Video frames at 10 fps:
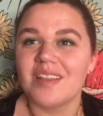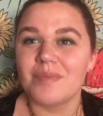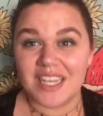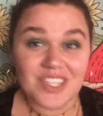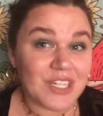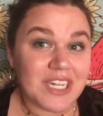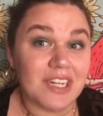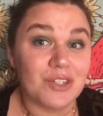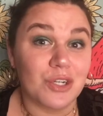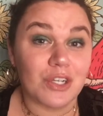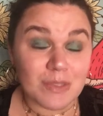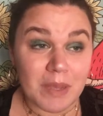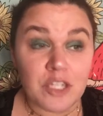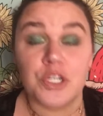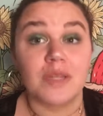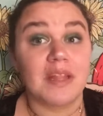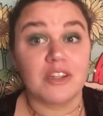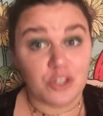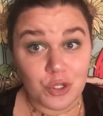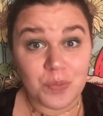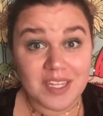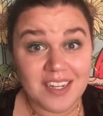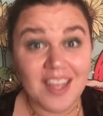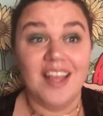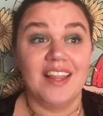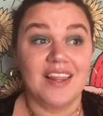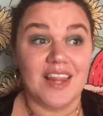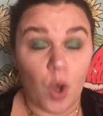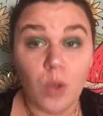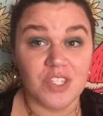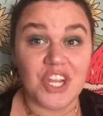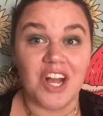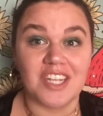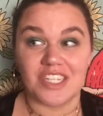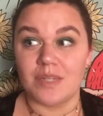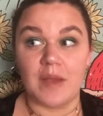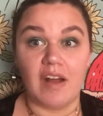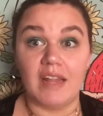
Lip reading: because they're teenage girls, men treat them like they're stupid. The whole song is just about,